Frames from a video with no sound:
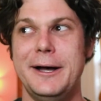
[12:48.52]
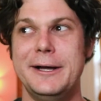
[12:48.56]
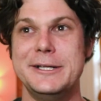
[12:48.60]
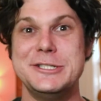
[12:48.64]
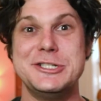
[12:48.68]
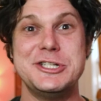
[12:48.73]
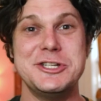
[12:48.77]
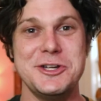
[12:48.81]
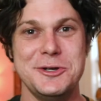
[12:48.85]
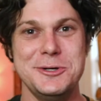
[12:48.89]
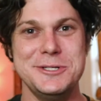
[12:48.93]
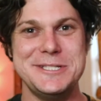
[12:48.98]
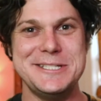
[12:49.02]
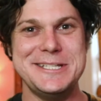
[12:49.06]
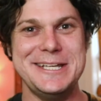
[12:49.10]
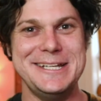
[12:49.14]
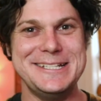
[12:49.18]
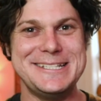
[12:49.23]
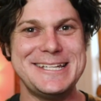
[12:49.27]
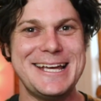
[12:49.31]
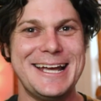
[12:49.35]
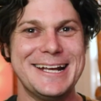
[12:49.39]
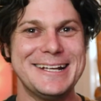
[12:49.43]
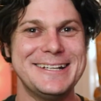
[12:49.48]
juicy
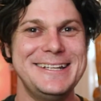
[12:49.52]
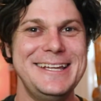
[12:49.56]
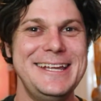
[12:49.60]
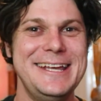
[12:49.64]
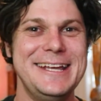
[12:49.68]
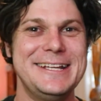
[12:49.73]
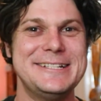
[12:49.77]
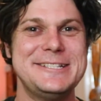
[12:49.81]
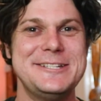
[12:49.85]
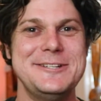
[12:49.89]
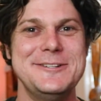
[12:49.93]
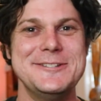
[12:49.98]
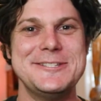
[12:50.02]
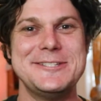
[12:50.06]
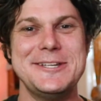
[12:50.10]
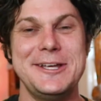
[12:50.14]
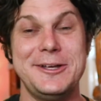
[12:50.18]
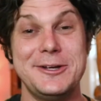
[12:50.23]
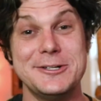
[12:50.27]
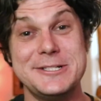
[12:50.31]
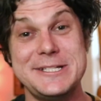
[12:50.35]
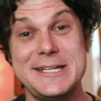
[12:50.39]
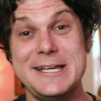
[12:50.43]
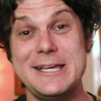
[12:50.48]
technique to
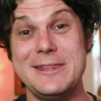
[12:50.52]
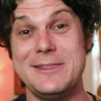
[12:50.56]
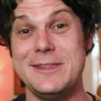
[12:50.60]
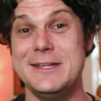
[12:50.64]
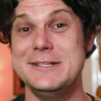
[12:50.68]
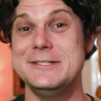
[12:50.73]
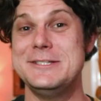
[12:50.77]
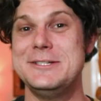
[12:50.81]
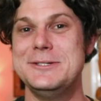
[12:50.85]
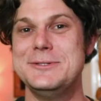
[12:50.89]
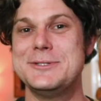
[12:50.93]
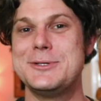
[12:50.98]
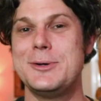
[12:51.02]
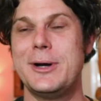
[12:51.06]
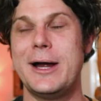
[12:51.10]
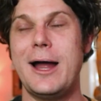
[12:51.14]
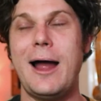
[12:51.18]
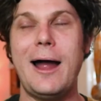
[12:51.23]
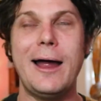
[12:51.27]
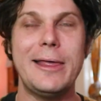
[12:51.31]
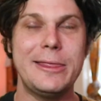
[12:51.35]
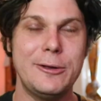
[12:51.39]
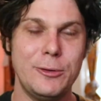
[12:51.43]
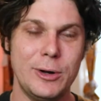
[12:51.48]
sink your teeth into. So I
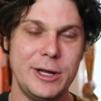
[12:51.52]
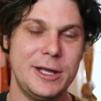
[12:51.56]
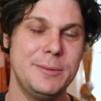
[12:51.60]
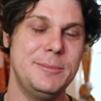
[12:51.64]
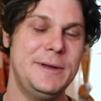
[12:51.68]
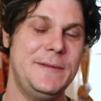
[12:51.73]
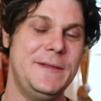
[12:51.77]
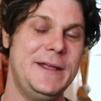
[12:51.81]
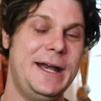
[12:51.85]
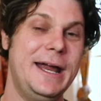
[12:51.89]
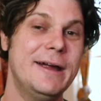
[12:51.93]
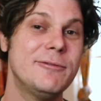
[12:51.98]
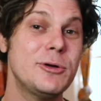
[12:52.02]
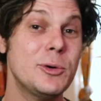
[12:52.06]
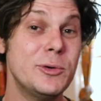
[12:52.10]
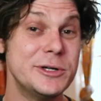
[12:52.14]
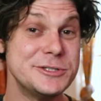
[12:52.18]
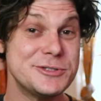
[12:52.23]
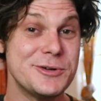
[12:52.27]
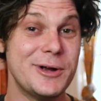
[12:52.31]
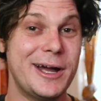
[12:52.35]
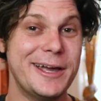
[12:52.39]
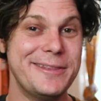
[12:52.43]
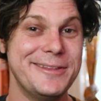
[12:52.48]
highly recommend that everyone
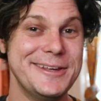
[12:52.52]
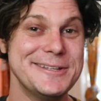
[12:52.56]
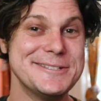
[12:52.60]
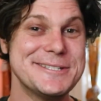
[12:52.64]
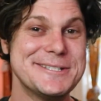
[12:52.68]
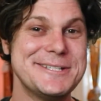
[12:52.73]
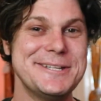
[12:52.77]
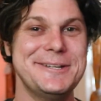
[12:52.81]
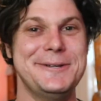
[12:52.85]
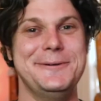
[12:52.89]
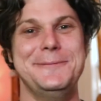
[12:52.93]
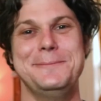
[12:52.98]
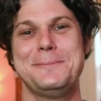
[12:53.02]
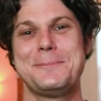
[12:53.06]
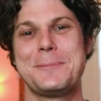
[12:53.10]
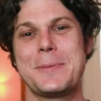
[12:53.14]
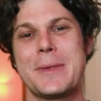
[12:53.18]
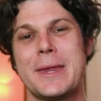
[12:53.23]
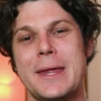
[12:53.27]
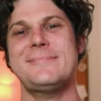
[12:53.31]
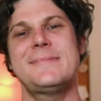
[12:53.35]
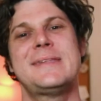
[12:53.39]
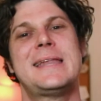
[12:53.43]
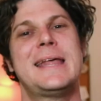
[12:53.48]
try this too.
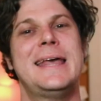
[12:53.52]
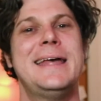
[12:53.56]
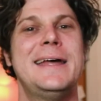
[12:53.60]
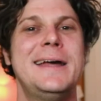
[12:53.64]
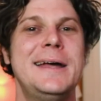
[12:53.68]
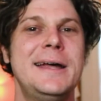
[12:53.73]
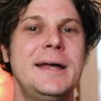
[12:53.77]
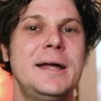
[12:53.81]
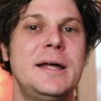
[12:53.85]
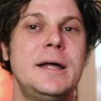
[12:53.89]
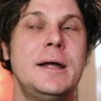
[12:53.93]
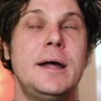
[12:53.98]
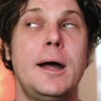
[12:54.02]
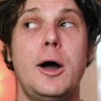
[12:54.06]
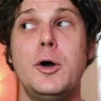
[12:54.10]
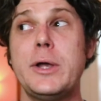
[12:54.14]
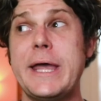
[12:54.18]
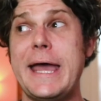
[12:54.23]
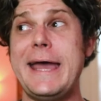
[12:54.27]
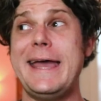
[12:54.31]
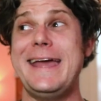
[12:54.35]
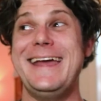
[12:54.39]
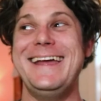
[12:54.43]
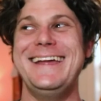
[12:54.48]

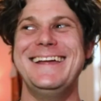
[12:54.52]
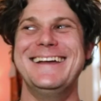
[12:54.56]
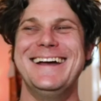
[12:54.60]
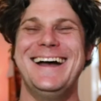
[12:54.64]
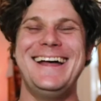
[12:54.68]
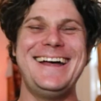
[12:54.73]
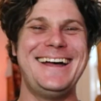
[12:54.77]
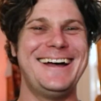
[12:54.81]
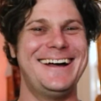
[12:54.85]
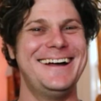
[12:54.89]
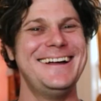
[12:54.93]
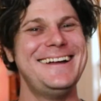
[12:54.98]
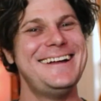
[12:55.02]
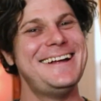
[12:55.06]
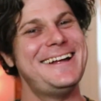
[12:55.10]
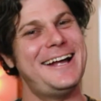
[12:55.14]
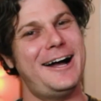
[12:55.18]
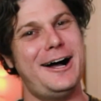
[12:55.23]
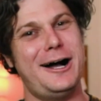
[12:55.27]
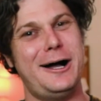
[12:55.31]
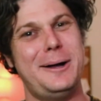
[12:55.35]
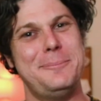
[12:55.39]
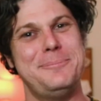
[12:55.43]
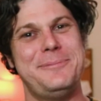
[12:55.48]
Okay,
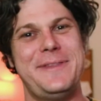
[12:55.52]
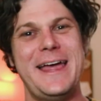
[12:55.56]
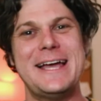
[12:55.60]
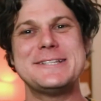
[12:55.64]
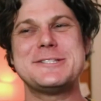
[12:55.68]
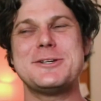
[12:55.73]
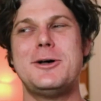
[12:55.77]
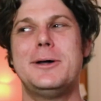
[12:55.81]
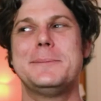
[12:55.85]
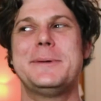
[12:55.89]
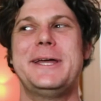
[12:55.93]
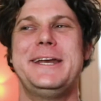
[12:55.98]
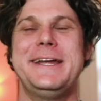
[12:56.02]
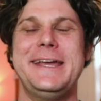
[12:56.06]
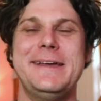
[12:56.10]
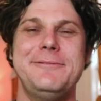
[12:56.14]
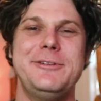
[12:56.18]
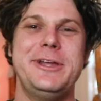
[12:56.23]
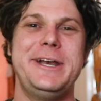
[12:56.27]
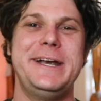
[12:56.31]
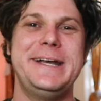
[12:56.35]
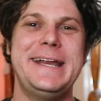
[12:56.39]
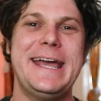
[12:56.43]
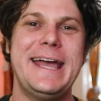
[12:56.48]
that's all I'm going to give
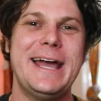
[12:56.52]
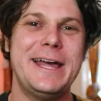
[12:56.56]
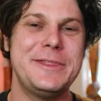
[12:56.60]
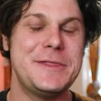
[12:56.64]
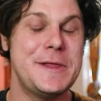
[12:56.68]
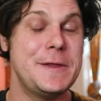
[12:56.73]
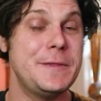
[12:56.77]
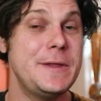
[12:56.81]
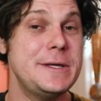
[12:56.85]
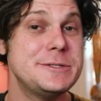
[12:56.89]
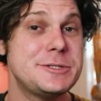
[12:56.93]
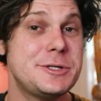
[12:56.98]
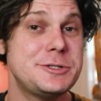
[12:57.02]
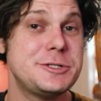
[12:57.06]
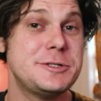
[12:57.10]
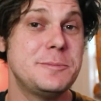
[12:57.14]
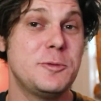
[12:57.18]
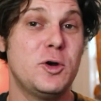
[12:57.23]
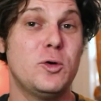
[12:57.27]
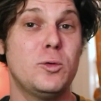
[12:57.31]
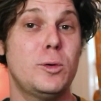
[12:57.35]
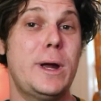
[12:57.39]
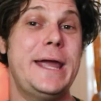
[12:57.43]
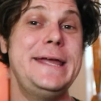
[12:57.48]
you today. I think these are some
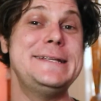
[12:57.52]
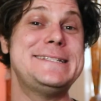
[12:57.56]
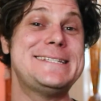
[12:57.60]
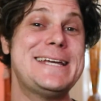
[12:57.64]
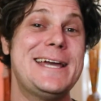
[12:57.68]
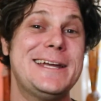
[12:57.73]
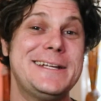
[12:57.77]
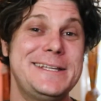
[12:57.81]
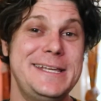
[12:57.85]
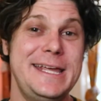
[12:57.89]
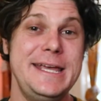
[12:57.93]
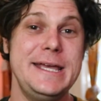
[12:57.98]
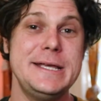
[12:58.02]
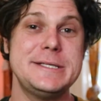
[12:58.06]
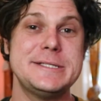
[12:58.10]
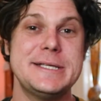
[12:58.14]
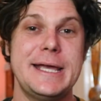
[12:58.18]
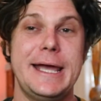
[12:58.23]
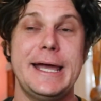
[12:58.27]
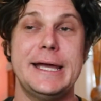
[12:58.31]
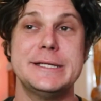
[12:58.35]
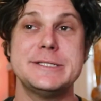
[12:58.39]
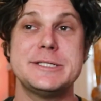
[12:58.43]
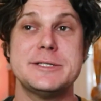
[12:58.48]
great techniques
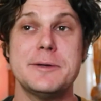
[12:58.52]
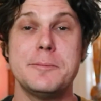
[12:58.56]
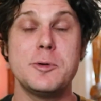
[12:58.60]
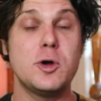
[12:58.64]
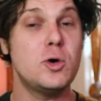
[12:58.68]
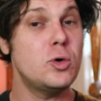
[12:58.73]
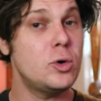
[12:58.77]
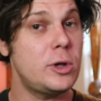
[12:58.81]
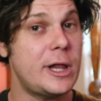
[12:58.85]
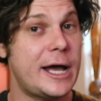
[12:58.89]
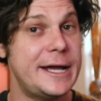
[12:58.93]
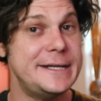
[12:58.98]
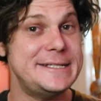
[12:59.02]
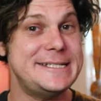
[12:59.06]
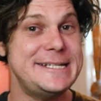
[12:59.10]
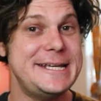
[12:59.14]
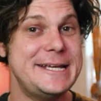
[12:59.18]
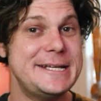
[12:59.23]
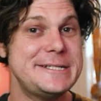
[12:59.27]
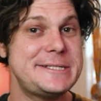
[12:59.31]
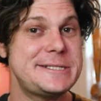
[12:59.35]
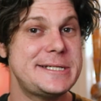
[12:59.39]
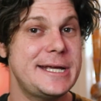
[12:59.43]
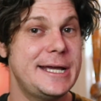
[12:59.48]
and some cool
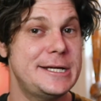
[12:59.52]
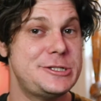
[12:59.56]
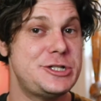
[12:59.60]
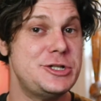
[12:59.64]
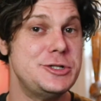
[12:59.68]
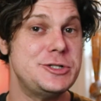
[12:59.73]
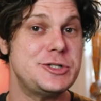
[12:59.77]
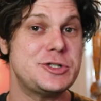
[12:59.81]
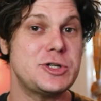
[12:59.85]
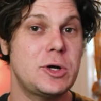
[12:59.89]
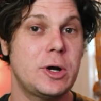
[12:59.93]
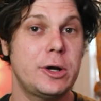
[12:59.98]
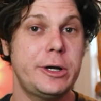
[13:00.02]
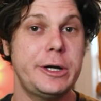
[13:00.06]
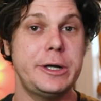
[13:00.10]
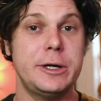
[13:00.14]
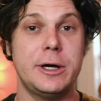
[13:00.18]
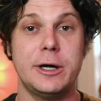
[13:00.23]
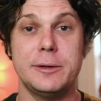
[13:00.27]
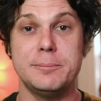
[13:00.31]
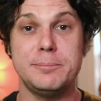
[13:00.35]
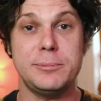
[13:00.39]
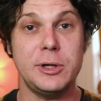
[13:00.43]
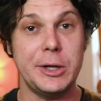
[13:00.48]
ideas to get you started
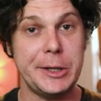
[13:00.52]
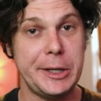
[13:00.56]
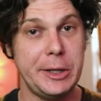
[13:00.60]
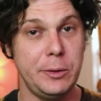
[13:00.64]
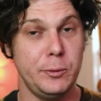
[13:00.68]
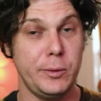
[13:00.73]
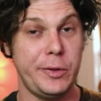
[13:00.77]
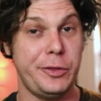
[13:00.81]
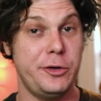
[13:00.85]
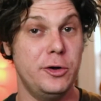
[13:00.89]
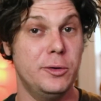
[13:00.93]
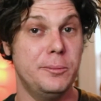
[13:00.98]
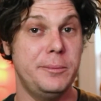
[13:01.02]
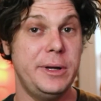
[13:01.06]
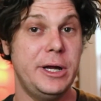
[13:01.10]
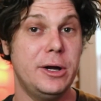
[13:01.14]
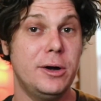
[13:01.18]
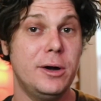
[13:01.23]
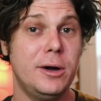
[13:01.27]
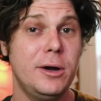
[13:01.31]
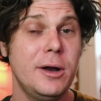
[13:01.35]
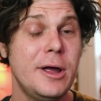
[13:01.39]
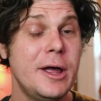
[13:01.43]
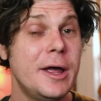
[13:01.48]
on playing with your
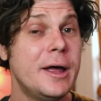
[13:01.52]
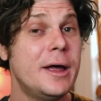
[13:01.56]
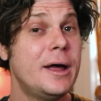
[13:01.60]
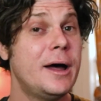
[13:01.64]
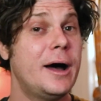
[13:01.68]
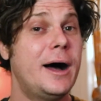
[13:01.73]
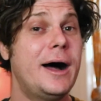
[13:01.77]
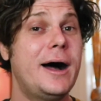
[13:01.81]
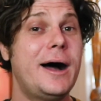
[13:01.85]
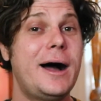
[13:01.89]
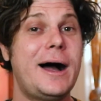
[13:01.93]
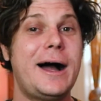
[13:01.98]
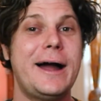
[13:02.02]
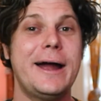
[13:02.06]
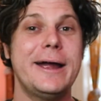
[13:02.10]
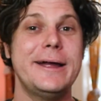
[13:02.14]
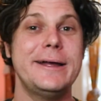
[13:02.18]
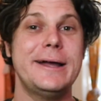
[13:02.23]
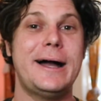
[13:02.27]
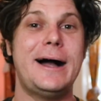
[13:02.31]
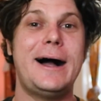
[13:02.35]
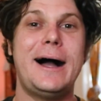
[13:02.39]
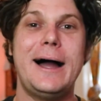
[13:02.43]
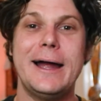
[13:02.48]
mirror. I
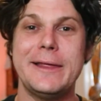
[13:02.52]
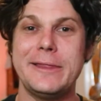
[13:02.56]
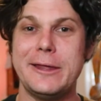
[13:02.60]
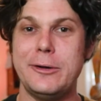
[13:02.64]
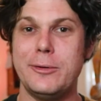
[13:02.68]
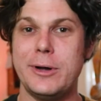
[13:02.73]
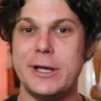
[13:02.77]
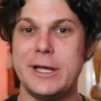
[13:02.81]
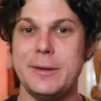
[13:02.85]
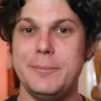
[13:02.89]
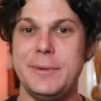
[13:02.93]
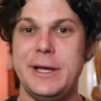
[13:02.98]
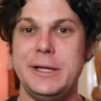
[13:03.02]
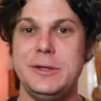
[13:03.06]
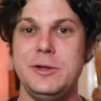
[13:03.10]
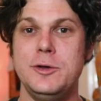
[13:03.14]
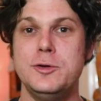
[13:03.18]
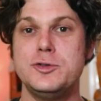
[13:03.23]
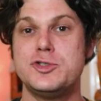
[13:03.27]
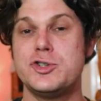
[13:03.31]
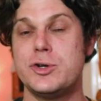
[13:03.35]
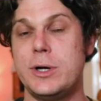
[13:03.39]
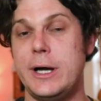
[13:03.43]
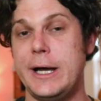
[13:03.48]
highly recommend you
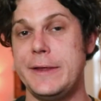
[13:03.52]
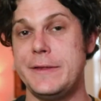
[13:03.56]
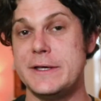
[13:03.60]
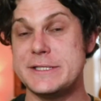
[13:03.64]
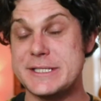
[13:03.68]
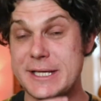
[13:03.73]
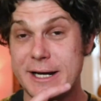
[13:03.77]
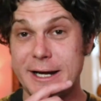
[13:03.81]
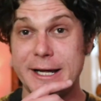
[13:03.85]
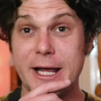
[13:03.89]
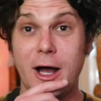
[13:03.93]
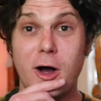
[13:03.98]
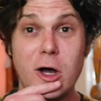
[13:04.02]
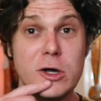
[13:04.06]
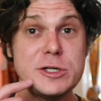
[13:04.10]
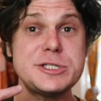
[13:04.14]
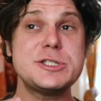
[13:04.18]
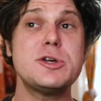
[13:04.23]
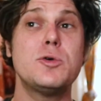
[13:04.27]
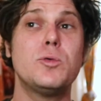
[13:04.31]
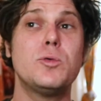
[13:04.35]
try this. And I also